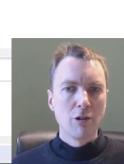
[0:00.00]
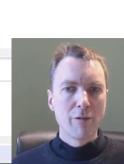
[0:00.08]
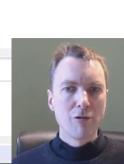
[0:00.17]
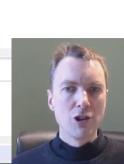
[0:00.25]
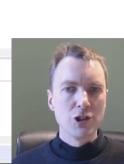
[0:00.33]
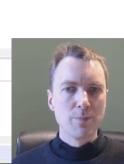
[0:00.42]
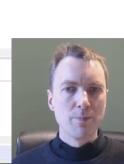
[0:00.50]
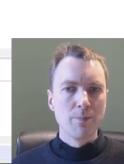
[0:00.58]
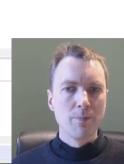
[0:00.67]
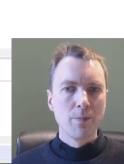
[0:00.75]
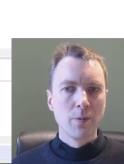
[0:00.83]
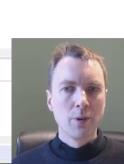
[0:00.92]
reference.
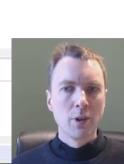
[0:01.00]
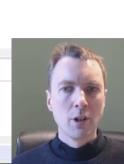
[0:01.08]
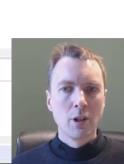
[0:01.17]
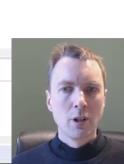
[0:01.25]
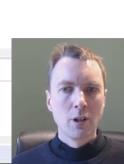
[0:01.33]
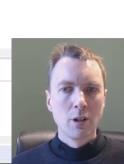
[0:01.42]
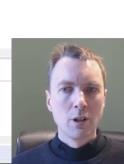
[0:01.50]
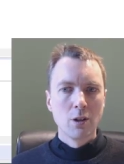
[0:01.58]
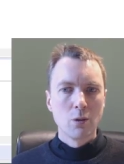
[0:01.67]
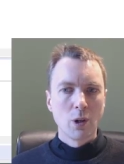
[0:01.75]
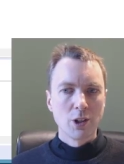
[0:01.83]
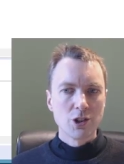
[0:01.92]

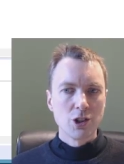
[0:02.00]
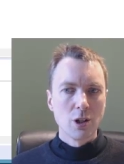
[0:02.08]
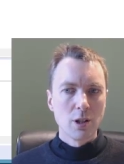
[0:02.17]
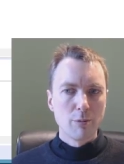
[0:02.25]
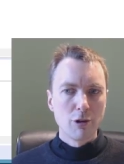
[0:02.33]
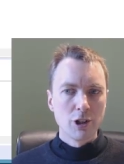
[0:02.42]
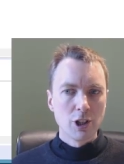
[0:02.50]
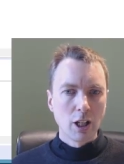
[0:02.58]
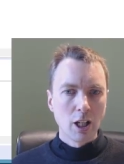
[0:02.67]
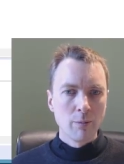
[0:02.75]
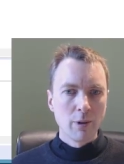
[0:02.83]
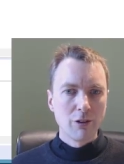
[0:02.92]
To execute the
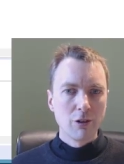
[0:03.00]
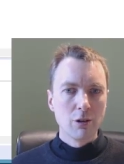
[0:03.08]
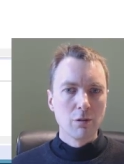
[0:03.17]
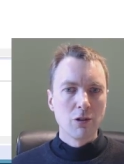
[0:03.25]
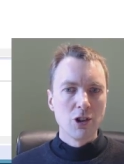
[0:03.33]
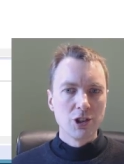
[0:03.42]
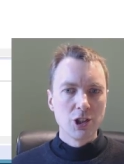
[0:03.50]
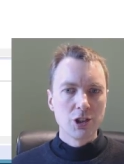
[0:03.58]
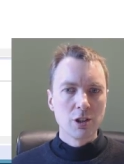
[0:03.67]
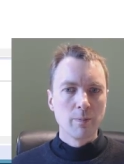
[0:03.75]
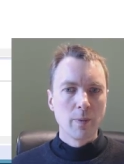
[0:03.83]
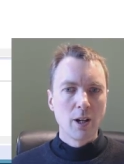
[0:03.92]
println method of the
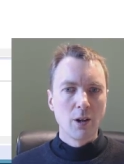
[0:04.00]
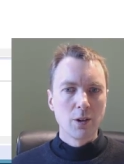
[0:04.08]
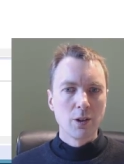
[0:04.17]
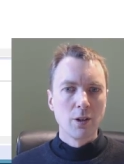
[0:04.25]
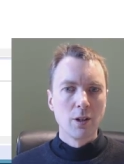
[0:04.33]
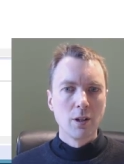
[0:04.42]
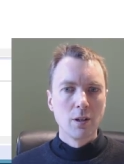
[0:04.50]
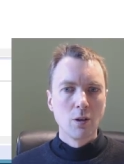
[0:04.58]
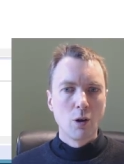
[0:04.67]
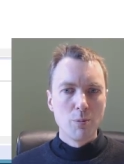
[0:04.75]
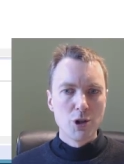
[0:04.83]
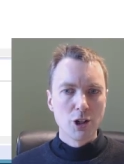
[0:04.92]
System.out
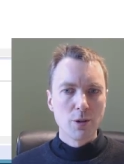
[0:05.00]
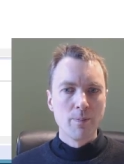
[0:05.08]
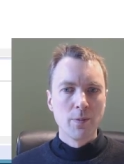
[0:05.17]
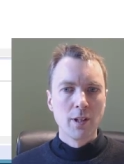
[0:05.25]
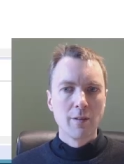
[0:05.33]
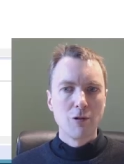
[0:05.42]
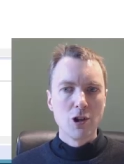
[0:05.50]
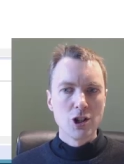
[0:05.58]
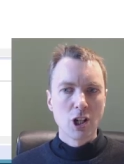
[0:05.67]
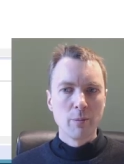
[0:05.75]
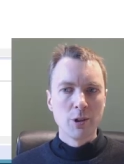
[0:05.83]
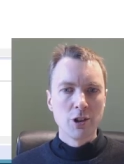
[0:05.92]
object for
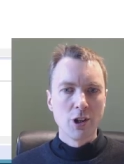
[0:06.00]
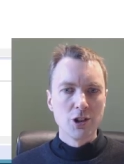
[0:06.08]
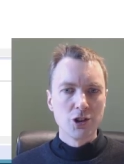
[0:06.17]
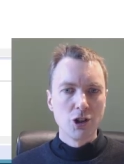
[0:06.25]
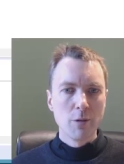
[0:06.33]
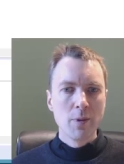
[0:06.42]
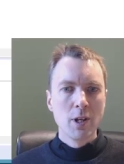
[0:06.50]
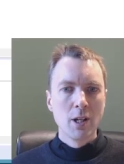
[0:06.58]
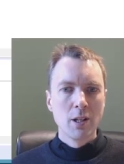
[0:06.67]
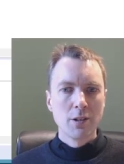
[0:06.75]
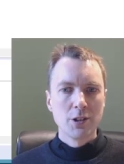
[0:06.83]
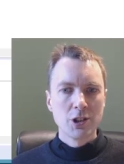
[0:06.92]
each element in the stream,
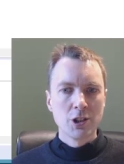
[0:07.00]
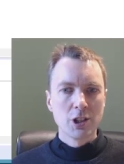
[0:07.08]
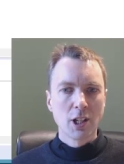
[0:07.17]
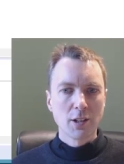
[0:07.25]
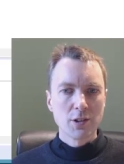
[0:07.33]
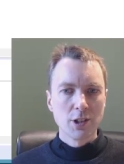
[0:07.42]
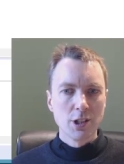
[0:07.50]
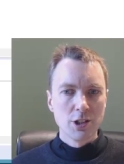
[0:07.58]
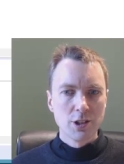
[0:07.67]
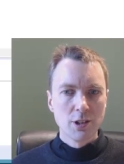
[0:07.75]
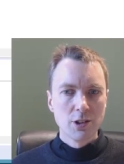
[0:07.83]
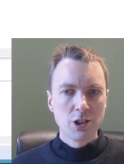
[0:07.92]
the syntax
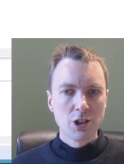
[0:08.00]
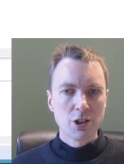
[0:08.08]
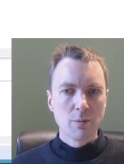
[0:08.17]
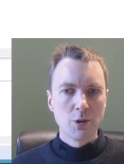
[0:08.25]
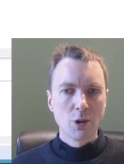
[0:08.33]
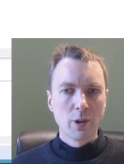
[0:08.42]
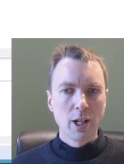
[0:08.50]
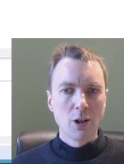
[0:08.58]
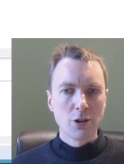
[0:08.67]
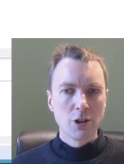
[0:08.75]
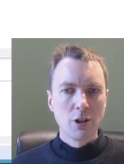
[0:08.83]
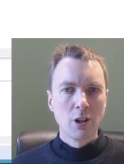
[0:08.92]
is
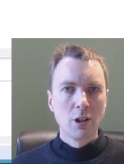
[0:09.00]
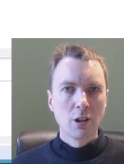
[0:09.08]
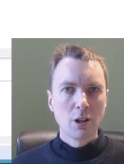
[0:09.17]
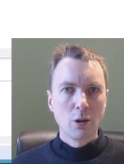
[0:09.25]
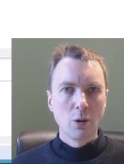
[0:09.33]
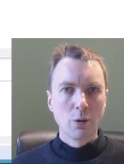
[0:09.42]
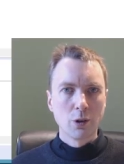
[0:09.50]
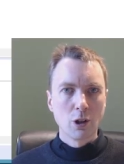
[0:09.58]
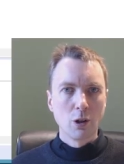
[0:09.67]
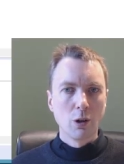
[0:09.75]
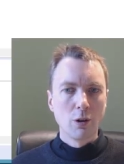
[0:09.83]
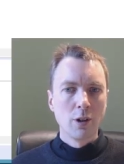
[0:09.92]
system.out colon
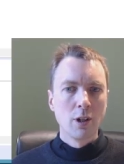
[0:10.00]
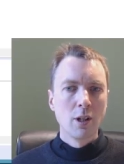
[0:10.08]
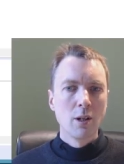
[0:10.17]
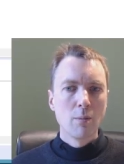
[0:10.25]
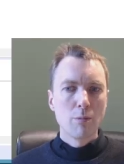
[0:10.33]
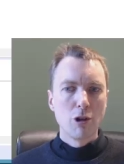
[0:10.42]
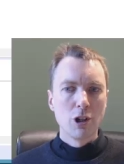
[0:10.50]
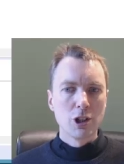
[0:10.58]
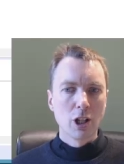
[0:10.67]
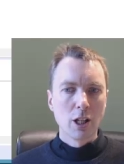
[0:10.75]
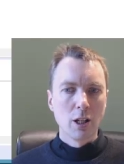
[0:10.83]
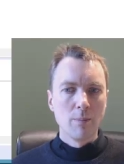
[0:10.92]
colon
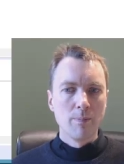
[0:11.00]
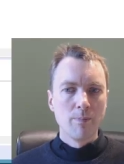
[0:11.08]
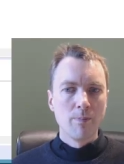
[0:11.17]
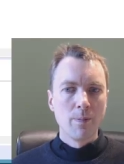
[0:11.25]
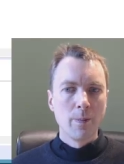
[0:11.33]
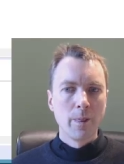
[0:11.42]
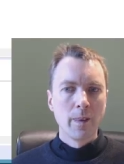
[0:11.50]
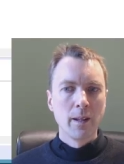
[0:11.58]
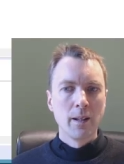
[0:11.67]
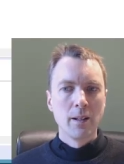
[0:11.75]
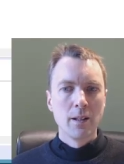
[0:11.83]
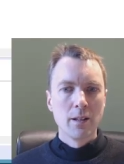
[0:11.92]
println.
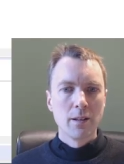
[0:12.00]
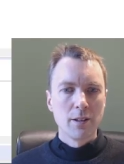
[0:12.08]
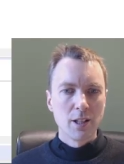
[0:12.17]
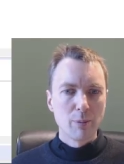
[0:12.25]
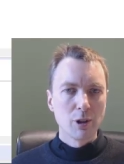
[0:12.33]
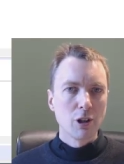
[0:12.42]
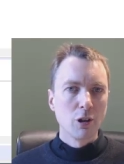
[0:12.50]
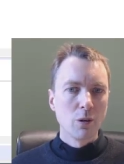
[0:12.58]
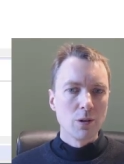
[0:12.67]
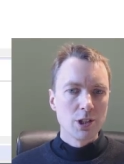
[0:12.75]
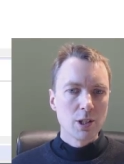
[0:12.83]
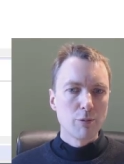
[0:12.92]
The double
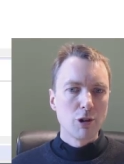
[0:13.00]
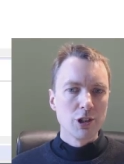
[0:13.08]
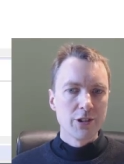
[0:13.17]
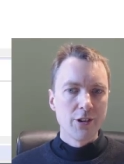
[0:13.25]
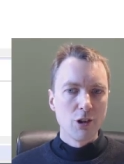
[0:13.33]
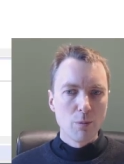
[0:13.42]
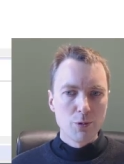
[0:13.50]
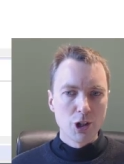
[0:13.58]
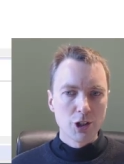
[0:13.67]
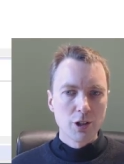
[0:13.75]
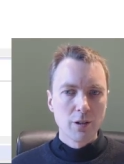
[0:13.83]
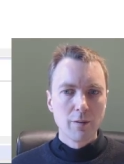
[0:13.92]
colon separates the
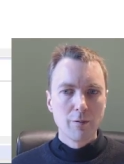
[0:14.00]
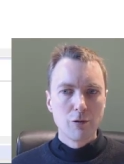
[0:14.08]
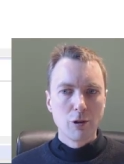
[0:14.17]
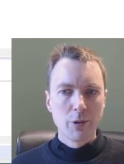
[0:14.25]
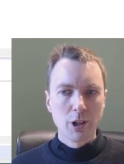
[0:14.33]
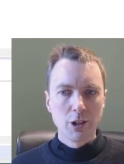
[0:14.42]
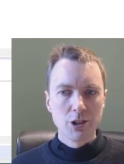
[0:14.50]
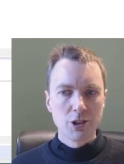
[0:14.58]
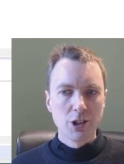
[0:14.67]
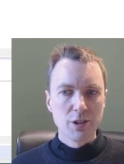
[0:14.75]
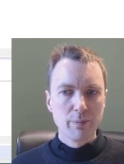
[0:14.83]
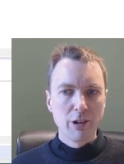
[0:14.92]
object from the
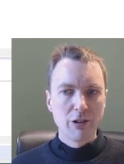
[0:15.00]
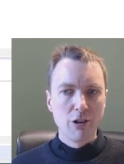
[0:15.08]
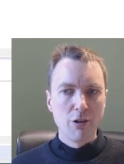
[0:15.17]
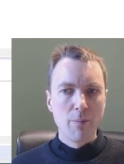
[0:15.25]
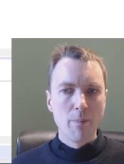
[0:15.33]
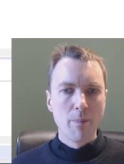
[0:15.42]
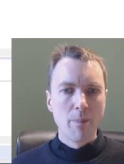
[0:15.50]
instance method.